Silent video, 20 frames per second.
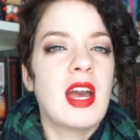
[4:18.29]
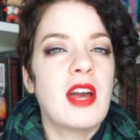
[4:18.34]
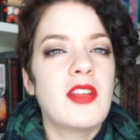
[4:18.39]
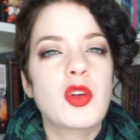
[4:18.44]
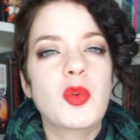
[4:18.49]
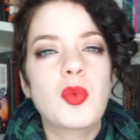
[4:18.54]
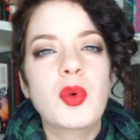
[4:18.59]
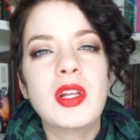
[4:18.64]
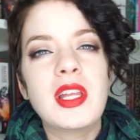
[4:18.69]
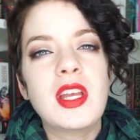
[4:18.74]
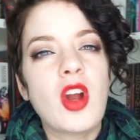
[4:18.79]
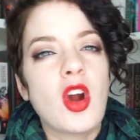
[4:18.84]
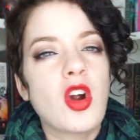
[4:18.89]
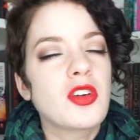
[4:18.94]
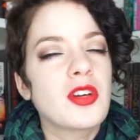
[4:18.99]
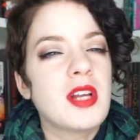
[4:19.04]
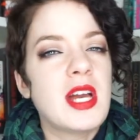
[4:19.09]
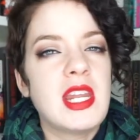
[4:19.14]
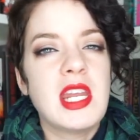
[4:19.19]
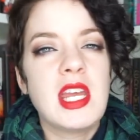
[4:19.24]
And there really
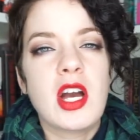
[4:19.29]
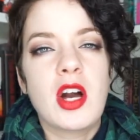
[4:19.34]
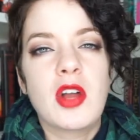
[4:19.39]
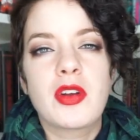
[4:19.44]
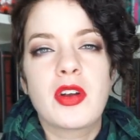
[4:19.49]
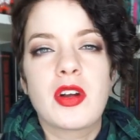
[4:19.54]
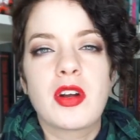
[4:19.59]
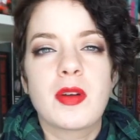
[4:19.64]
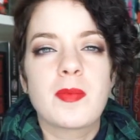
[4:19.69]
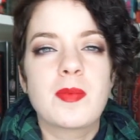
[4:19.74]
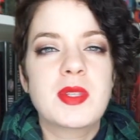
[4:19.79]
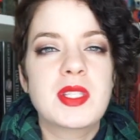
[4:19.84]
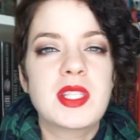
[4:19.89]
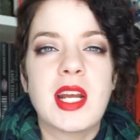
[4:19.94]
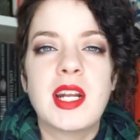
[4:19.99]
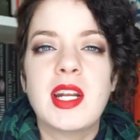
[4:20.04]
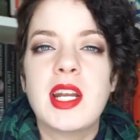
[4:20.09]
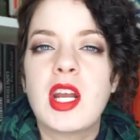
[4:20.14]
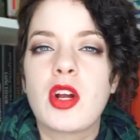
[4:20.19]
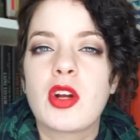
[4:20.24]
aren't any other
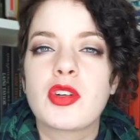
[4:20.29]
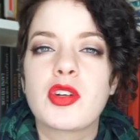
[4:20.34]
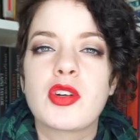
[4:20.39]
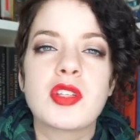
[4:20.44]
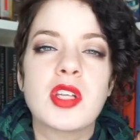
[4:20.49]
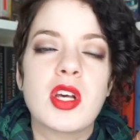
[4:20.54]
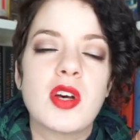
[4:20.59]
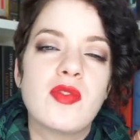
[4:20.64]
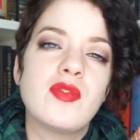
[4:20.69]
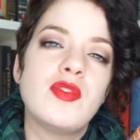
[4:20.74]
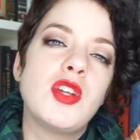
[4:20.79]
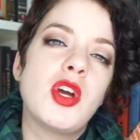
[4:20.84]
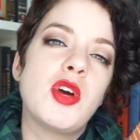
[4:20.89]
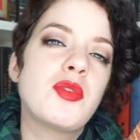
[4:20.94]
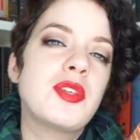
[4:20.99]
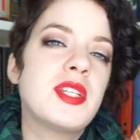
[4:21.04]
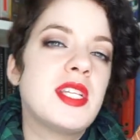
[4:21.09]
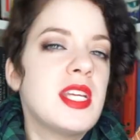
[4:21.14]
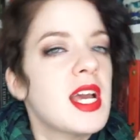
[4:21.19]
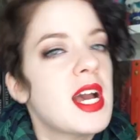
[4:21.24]
side characters of
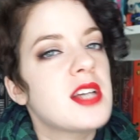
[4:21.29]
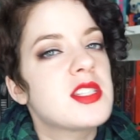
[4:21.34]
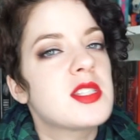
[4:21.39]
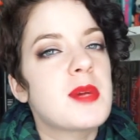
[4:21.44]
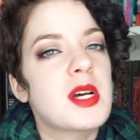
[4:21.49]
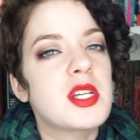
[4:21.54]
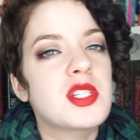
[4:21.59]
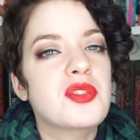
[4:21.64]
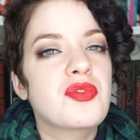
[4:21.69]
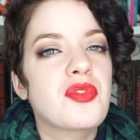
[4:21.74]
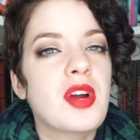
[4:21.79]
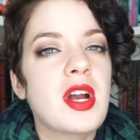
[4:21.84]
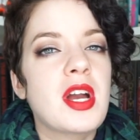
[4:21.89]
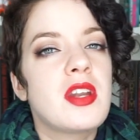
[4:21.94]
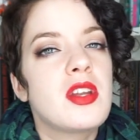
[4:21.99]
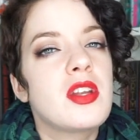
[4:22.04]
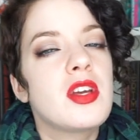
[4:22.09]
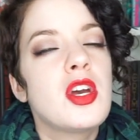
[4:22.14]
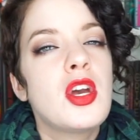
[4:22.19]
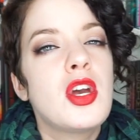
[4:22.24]
note. He has a best
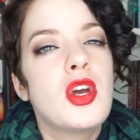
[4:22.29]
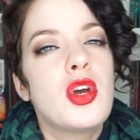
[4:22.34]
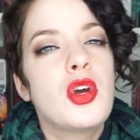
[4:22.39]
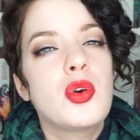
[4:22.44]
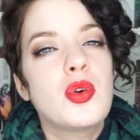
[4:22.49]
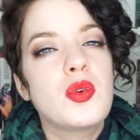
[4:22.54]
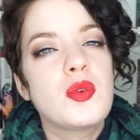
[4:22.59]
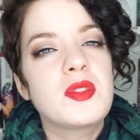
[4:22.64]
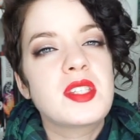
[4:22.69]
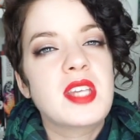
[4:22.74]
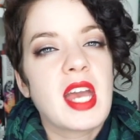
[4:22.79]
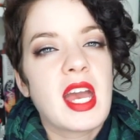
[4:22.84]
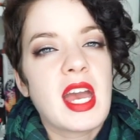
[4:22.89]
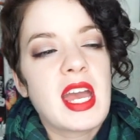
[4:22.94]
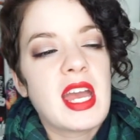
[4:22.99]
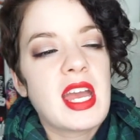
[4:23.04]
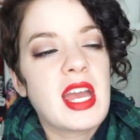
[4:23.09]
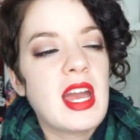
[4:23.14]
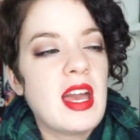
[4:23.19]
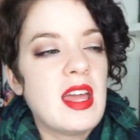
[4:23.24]
friend who's
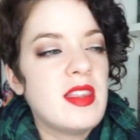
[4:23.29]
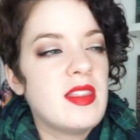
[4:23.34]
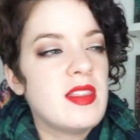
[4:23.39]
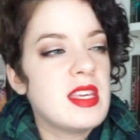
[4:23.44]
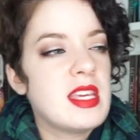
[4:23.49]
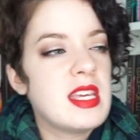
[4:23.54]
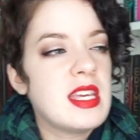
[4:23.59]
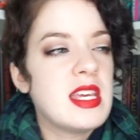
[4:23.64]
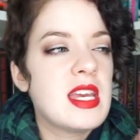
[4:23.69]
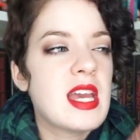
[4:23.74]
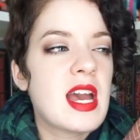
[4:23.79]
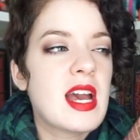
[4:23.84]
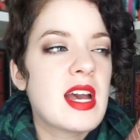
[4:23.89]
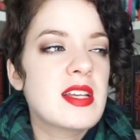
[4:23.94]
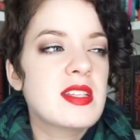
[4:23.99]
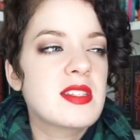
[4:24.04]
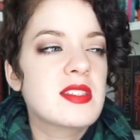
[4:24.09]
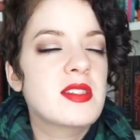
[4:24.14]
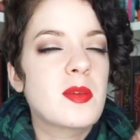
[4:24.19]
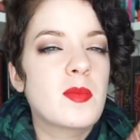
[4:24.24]
gay, and he
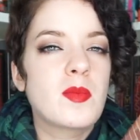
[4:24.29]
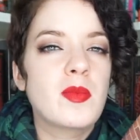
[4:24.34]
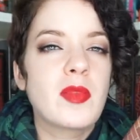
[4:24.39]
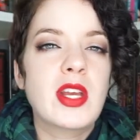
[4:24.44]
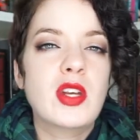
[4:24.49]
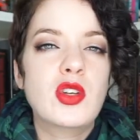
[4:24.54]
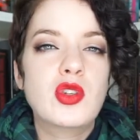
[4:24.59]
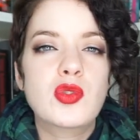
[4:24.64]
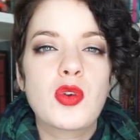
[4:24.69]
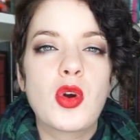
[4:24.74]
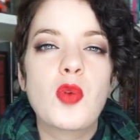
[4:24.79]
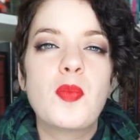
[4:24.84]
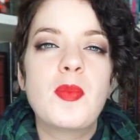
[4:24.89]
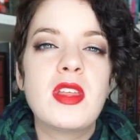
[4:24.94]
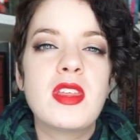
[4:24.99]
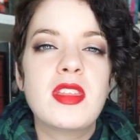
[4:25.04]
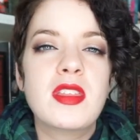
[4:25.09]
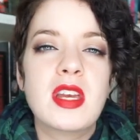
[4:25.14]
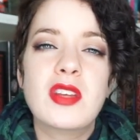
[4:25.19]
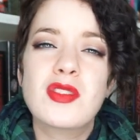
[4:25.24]
has some like
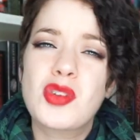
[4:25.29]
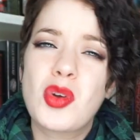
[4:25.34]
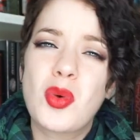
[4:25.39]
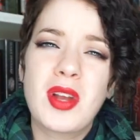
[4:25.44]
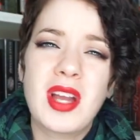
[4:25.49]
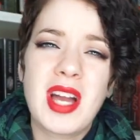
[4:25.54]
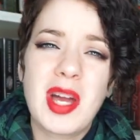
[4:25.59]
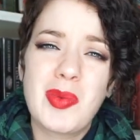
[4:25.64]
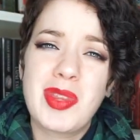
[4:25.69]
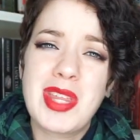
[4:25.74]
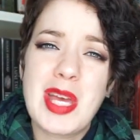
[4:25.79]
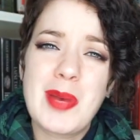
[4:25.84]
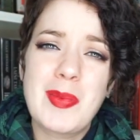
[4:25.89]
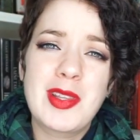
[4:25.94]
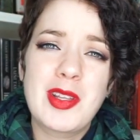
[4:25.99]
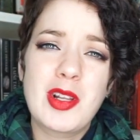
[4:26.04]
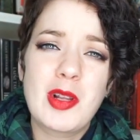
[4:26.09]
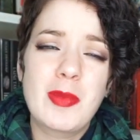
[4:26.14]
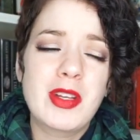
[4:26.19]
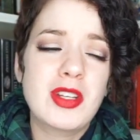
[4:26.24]
tropey things going on with him
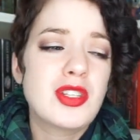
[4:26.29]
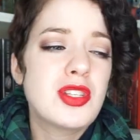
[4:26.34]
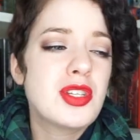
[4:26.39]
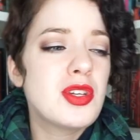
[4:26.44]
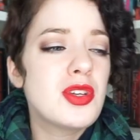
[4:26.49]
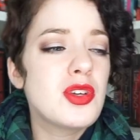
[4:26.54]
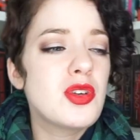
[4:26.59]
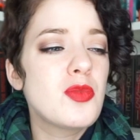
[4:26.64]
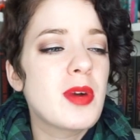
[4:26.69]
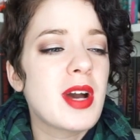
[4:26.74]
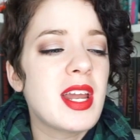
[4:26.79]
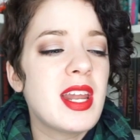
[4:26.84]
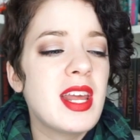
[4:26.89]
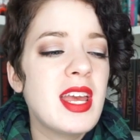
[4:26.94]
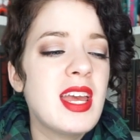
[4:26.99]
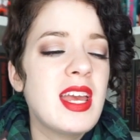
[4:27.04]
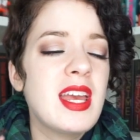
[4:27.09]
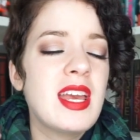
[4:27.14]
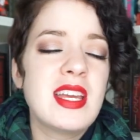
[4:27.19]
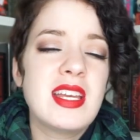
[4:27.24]
a little bit too, but
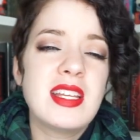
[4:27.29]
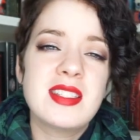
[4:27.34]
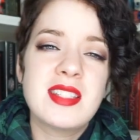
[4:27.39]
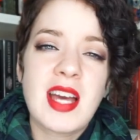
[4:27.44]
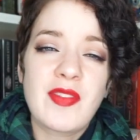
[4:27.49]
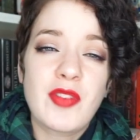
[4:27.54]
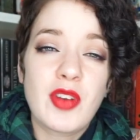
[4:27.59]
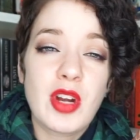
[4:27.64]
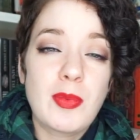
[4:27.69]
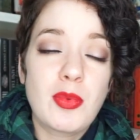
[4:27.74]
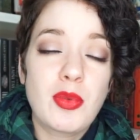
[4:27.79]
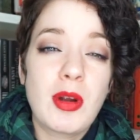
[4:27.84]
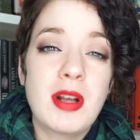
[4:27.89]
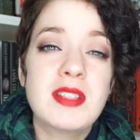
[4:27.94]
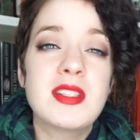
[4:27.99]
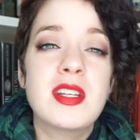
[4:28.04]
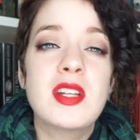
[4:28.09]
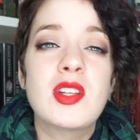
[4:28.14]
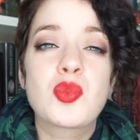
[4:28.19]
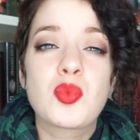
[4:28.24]
he's not very
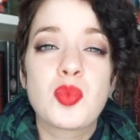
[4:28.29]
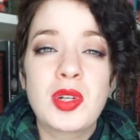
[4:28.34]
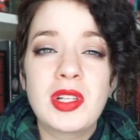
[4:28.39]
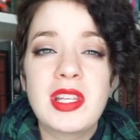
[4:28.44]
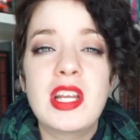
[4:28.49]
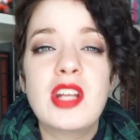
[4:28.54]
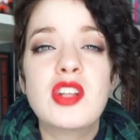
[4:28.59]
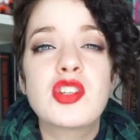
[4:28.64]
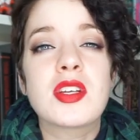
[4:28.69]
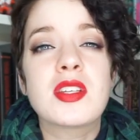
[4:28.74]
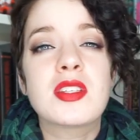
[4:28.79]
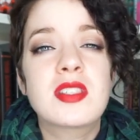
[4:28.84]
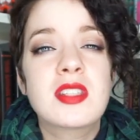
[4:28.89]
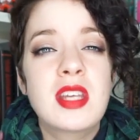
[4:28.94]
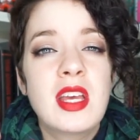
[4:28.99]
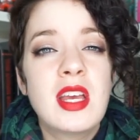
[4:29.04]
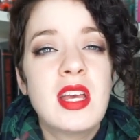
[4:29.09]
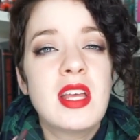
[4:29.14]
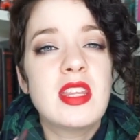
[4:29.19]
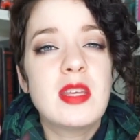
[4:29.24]
present. It's really just
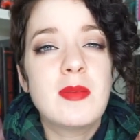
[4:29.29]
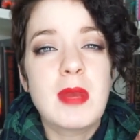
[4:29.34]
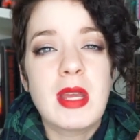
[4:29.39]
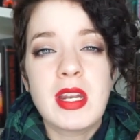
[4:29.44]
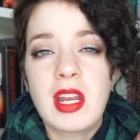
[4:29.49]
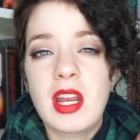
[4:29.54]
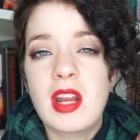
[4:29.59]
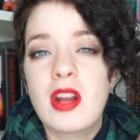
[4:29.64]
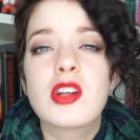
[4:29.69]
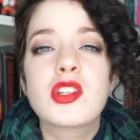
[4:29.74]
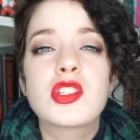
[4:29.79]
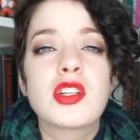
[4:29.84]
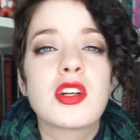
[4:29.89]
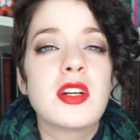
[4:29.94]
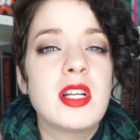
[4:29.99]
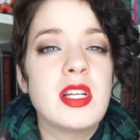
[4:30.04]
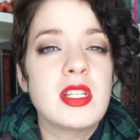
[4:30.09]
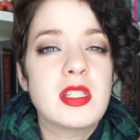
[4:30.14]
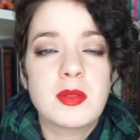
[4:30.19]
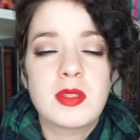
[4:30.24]
the main character
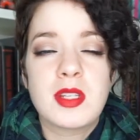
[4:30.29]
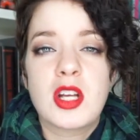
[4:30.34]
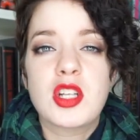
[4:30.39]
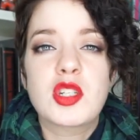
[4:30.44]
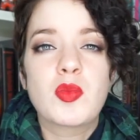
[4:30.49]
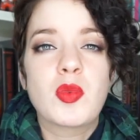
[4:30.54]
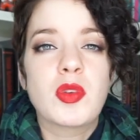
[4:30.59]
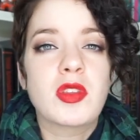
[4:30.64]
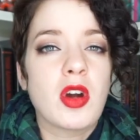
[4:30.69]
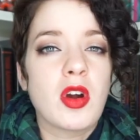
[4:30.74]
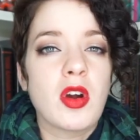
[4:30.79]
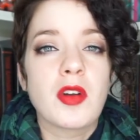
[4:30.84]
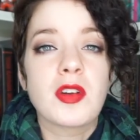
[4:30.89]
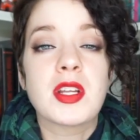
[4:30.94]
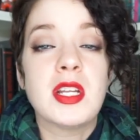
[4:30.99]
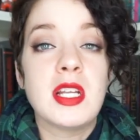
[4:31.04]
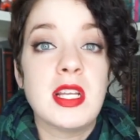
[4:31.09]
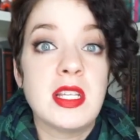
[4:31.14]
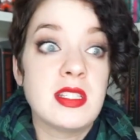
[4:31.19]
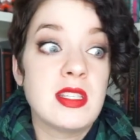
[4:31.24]
and his obsession with art
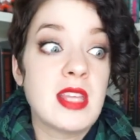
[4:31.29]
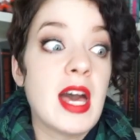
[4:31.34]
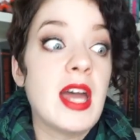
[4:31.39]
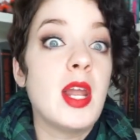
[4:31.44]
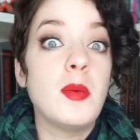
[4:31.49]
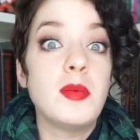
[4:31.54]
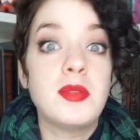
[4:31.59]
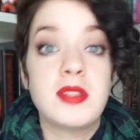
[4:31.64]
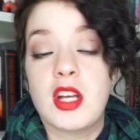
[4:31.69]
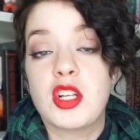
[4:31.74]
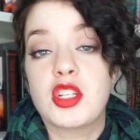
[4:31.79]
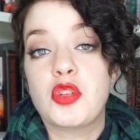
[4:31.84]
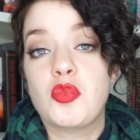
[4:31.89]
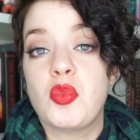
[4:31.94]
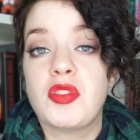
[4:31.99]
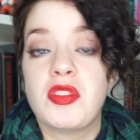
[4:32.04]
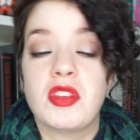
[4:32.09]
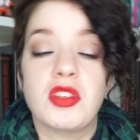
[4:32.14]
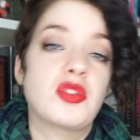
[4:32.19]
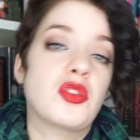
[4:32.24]
and his then obsession
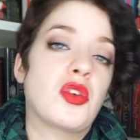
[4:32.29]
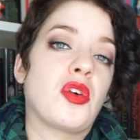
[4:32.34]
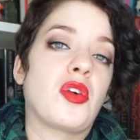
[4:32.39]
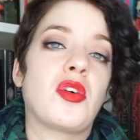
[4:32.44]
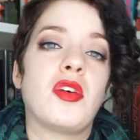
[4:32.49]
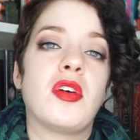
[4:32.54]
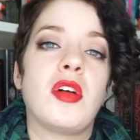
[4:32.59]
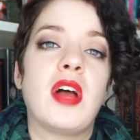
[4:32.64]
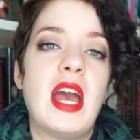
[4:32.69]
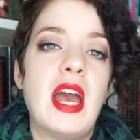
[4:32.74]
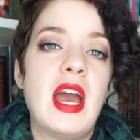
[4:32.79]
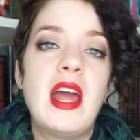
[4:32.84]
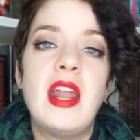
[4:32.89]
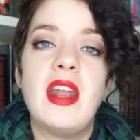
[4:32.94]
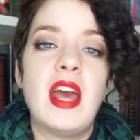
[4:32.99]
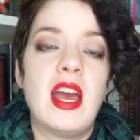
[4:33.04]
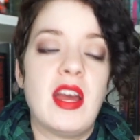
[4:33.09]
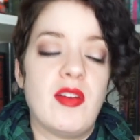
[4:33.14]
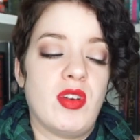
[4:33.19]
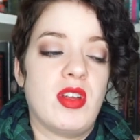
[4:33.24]
with this girl
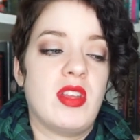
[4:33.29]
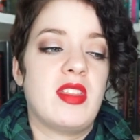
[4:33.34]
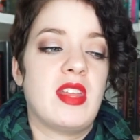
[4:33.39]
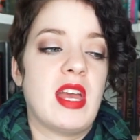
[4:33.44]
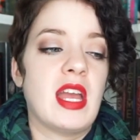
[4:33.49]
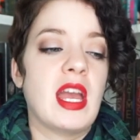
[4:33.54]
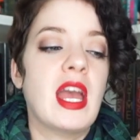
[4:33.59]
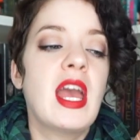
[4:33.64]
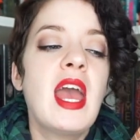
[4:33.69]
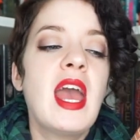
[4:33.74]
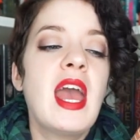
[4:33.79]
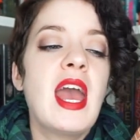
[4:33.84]
and everything.